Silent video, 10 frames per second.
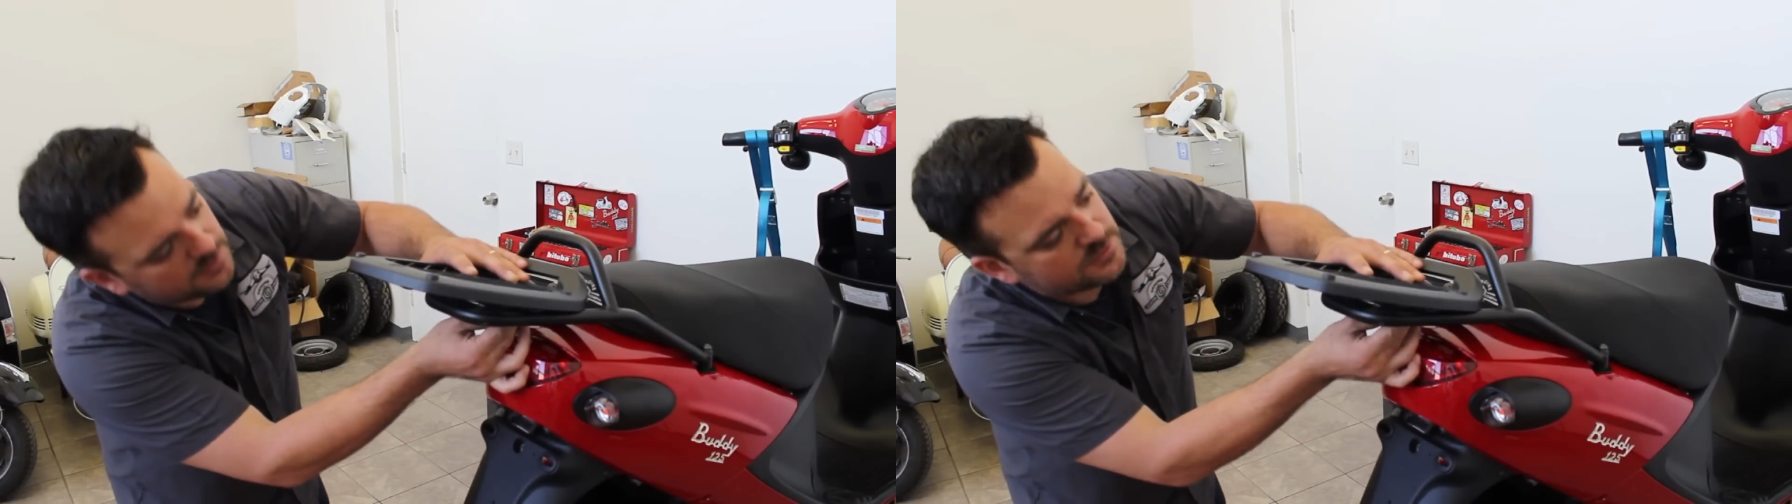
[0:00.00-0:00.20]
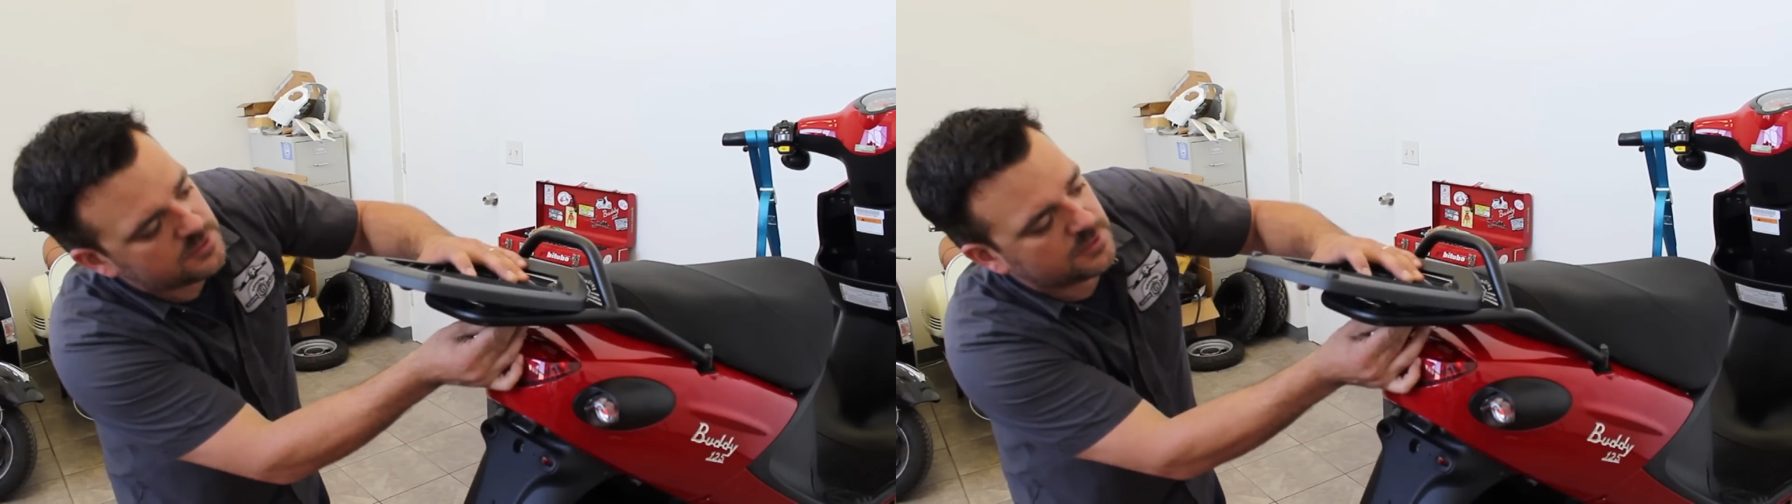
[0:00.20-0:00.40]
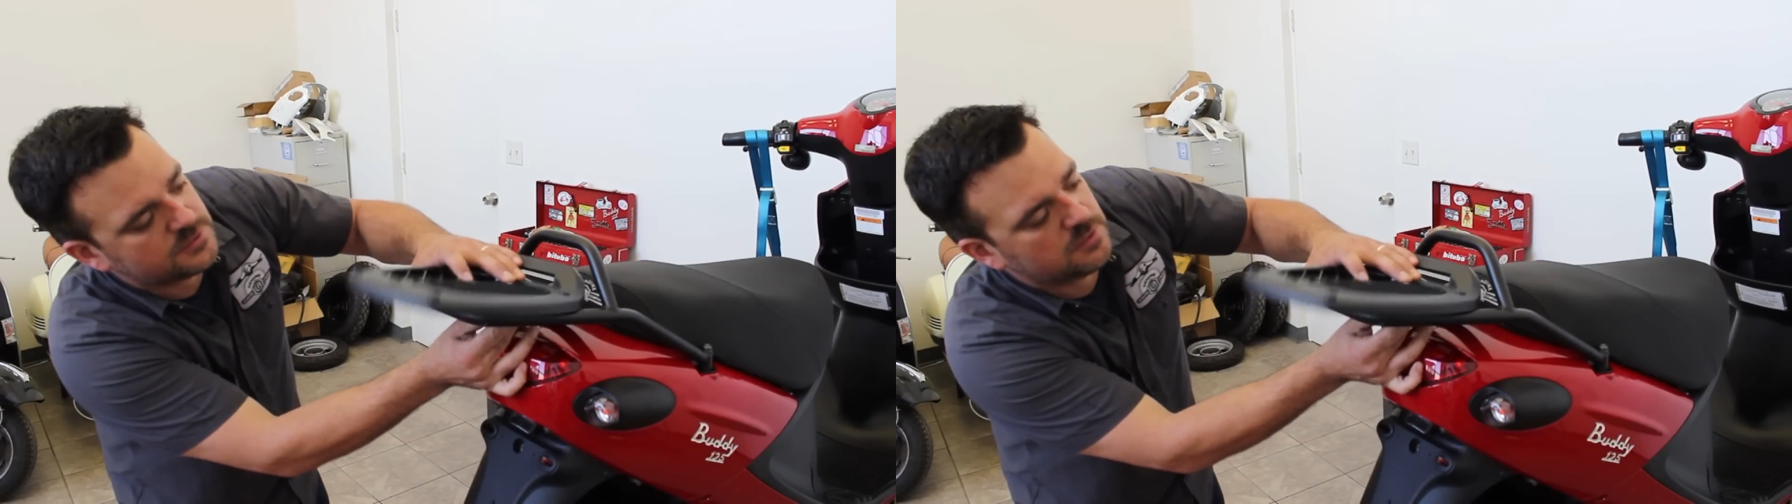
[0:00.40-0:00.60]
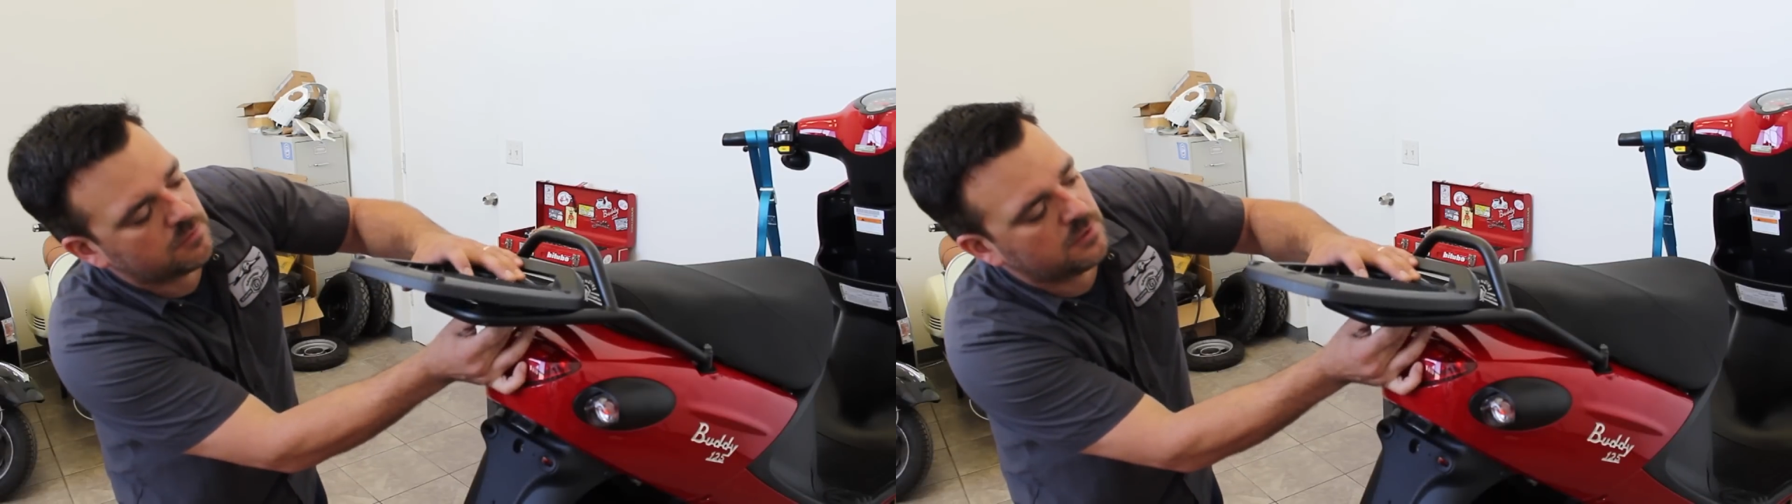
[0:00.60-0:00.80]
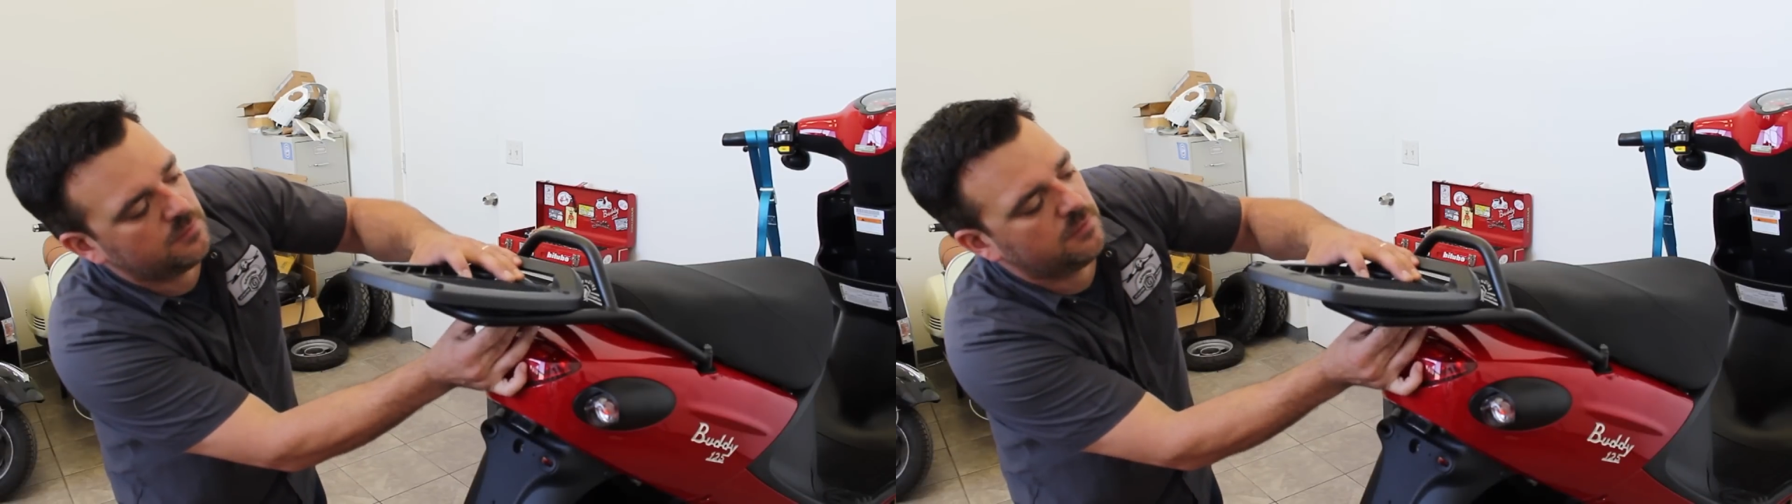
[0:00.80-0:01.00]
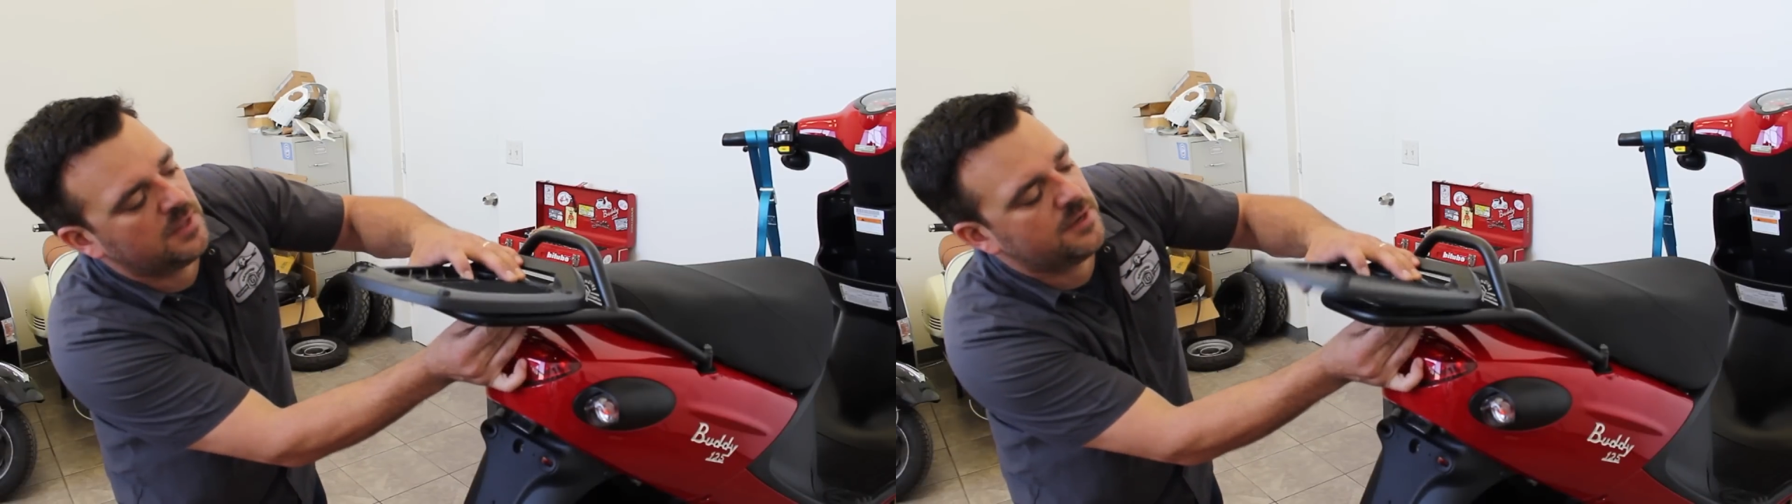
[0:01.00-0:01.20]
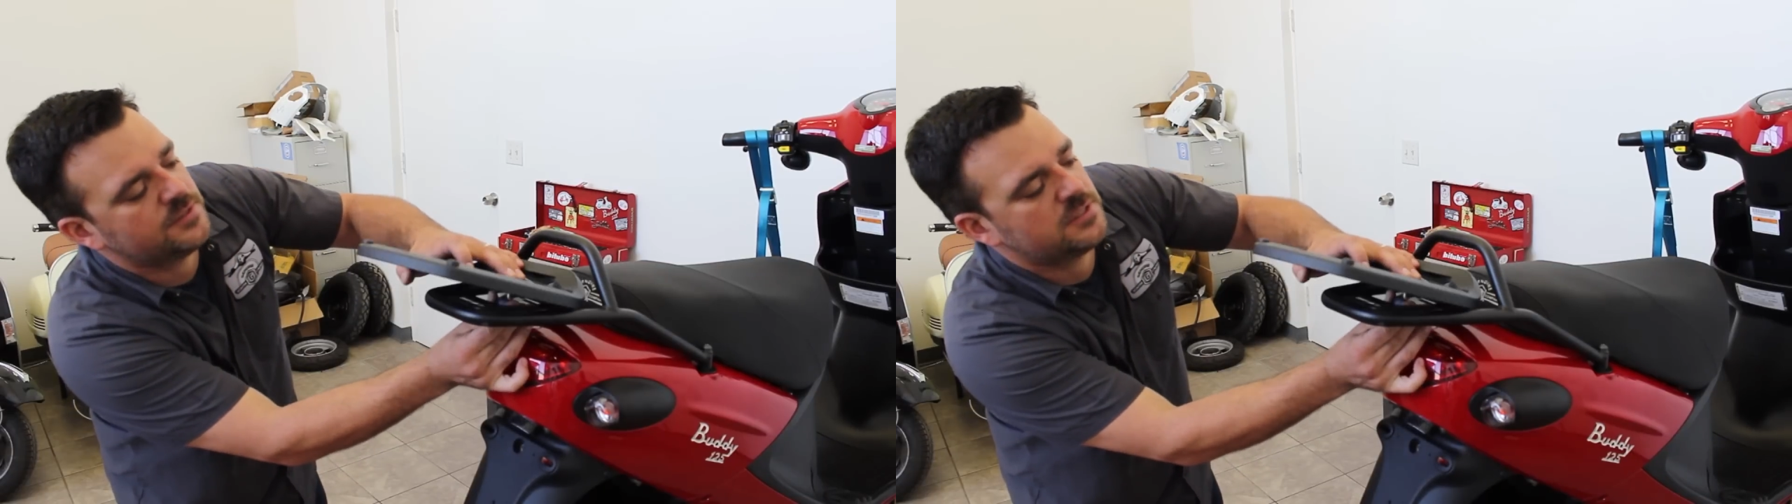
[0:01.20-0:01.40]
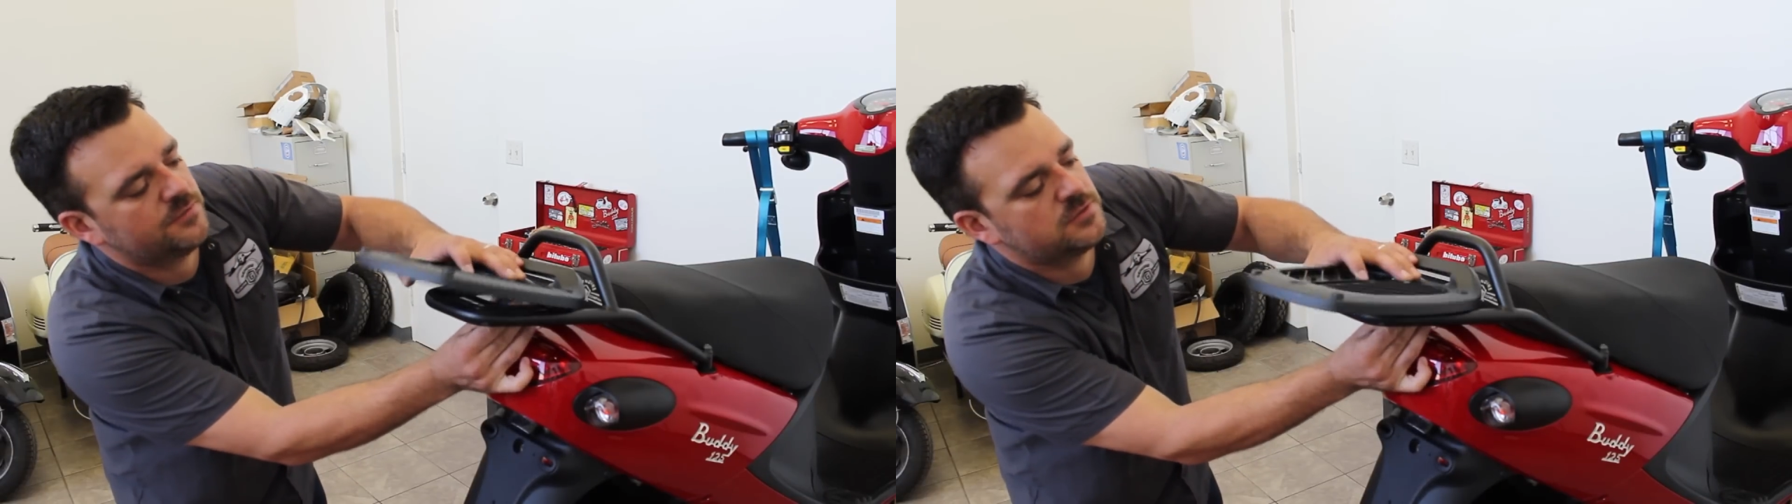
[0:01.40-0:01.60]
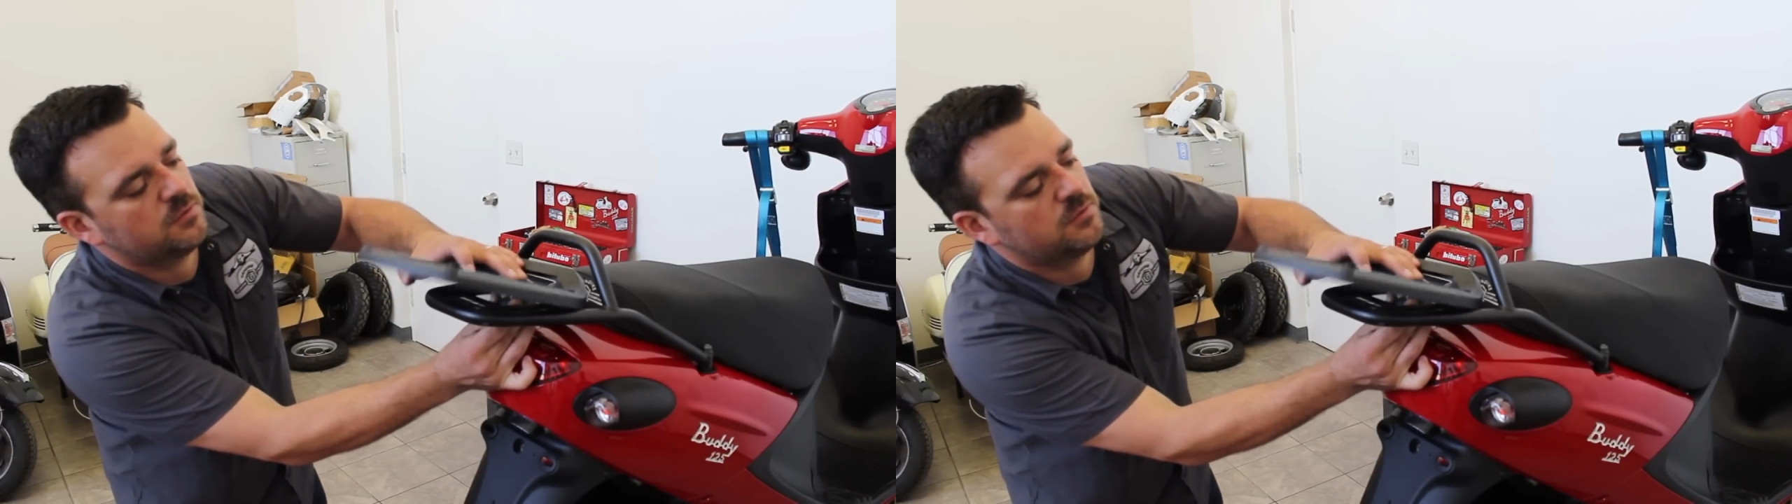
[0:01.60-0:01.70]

as you can see, we're going to line ourselves